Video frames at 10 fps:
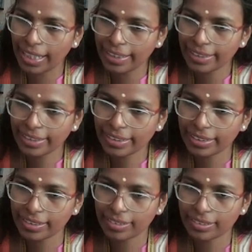add
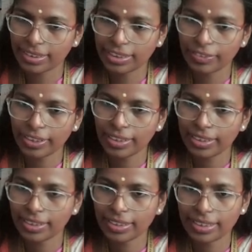here, this one
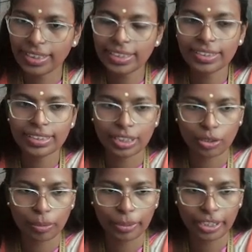in the
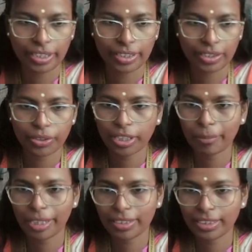denominator. Okay,
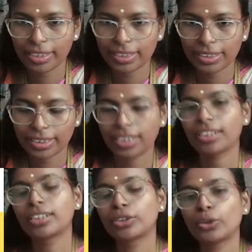make this
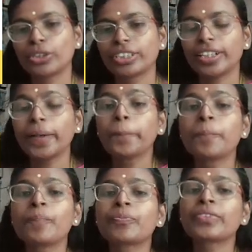note here.
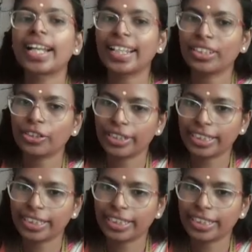And your